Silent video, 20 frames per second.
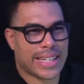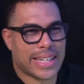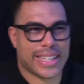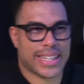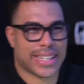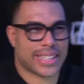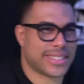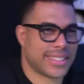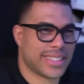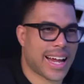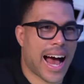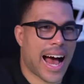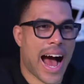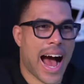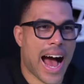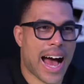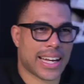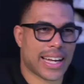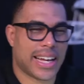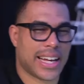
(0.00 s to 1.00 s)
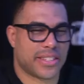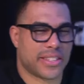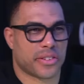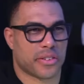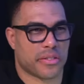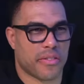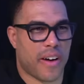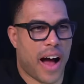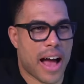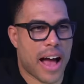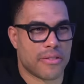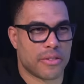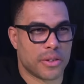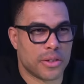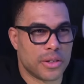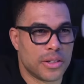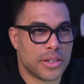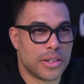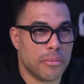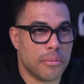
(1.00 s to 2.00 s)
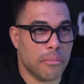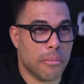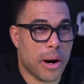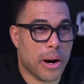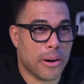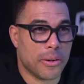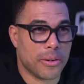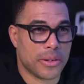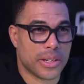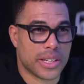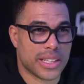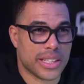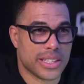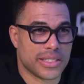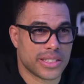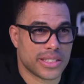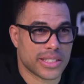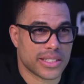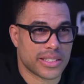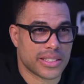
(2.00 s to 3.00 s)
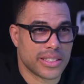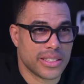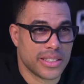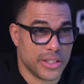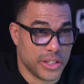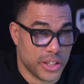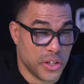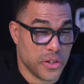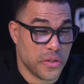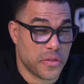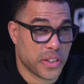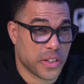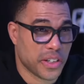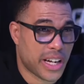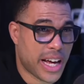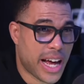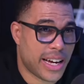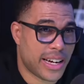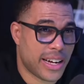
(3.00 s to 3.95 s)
kicks into high like survival mode, and it's just. Do you feel that?